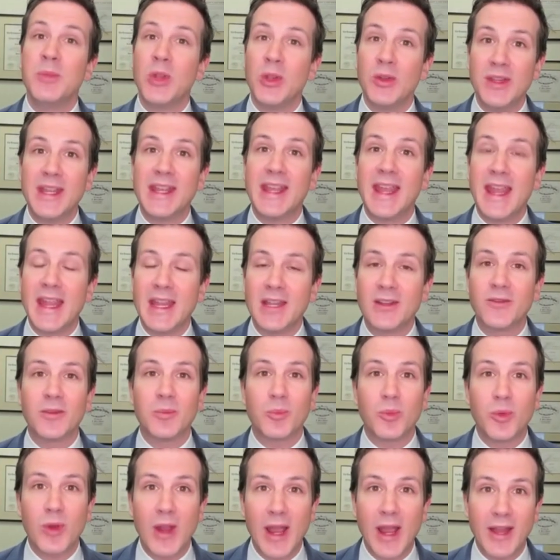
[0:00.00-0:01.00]
immunity gained
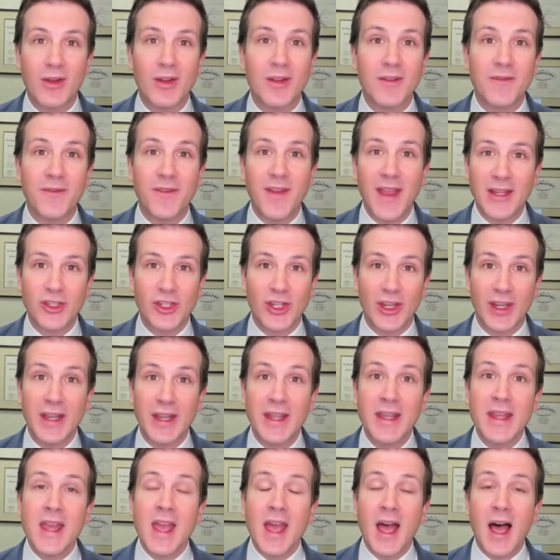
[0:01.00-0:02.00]
from prior infection.